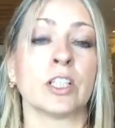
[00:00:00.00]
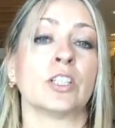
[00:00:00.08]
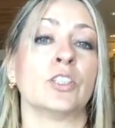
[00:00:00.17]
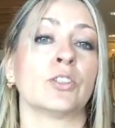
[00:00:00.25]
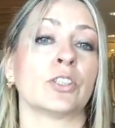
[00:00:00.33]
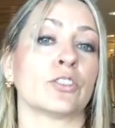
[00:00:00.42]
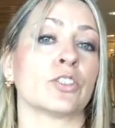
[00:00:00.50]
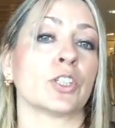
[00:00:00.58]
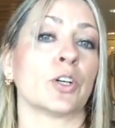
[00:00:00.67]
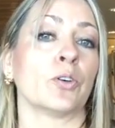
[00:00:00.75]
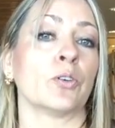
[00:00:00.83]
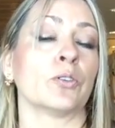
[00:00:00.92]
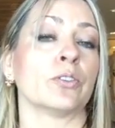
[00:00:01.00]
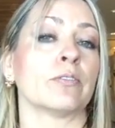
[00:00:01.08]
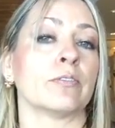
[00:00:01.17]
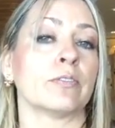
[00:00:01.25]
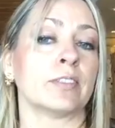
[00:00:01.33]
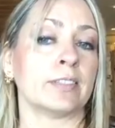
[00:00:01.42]
You can show,
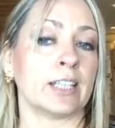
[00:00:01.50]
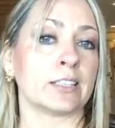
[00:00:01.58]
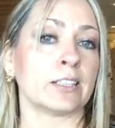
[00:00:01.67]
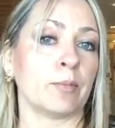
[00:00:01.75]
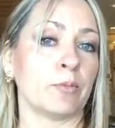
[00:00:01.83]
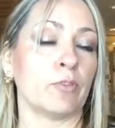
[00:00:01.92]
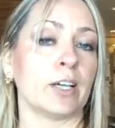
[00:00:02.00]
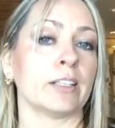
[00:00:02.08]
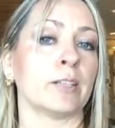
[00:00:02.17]
that's number one.